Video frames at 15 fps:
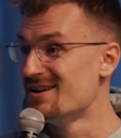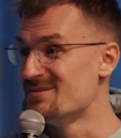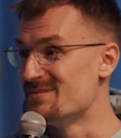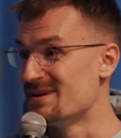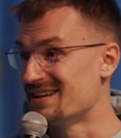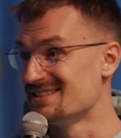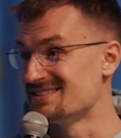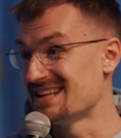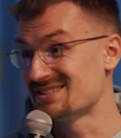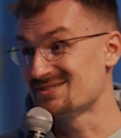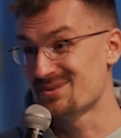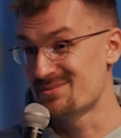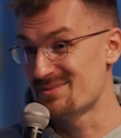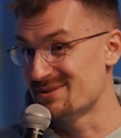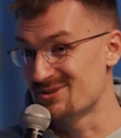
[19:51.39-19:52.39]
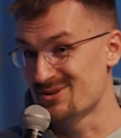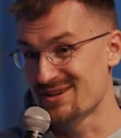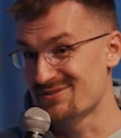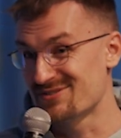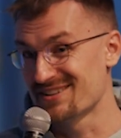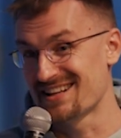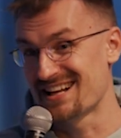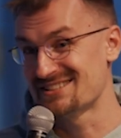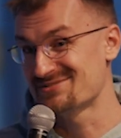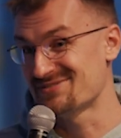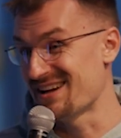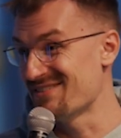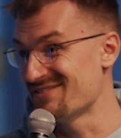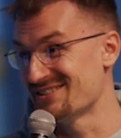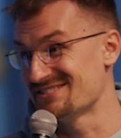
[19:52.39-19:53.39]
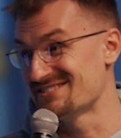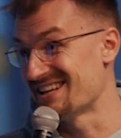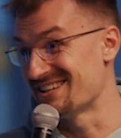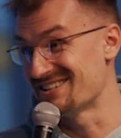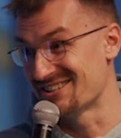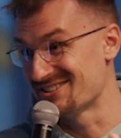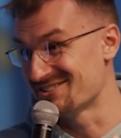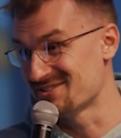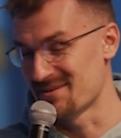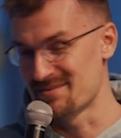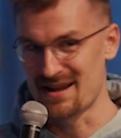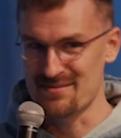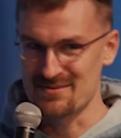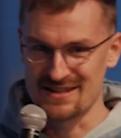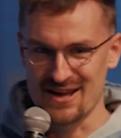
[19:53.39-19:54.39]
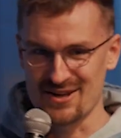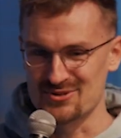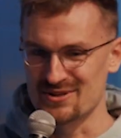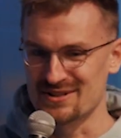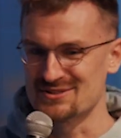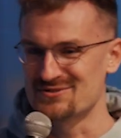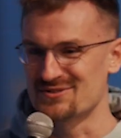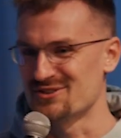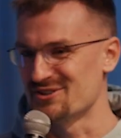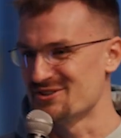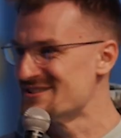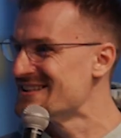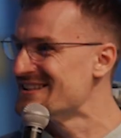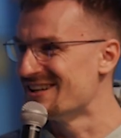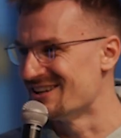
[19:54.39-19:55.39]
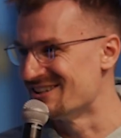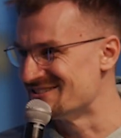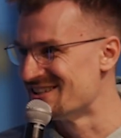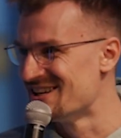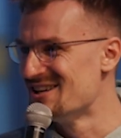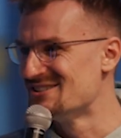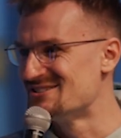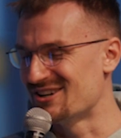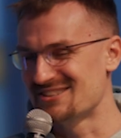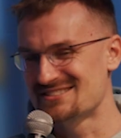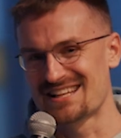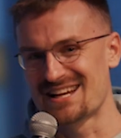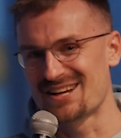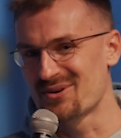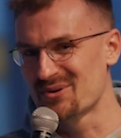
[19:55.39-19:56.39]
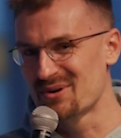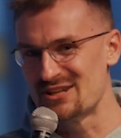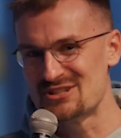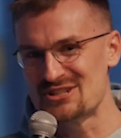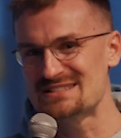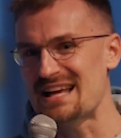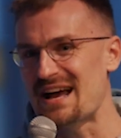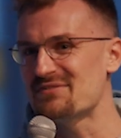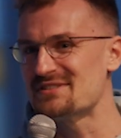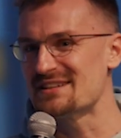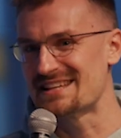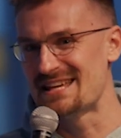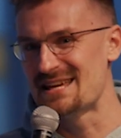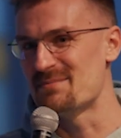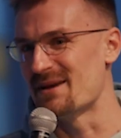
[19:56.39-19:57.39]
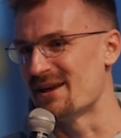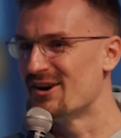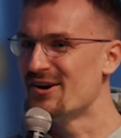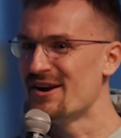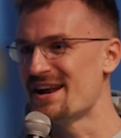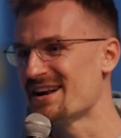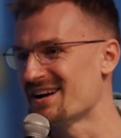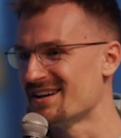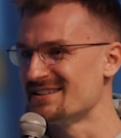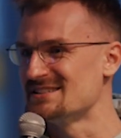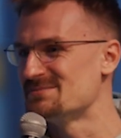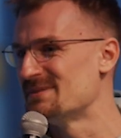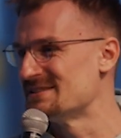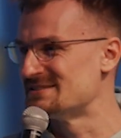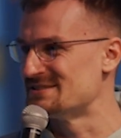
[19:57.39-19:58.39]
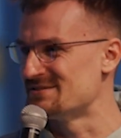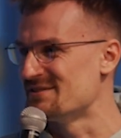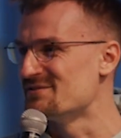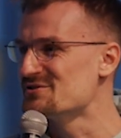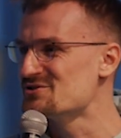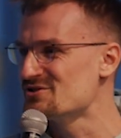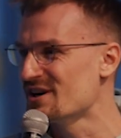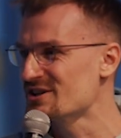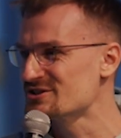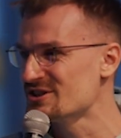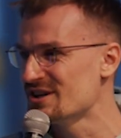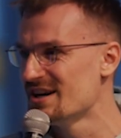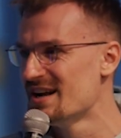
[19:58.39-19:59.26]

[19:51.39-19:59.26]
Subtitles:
because that's what we've been doing for the last 5 years, 10 years. I mean, I've been now doing this for 13 years. So it's like, we just have to keep iterating on these pieces of infrastructure,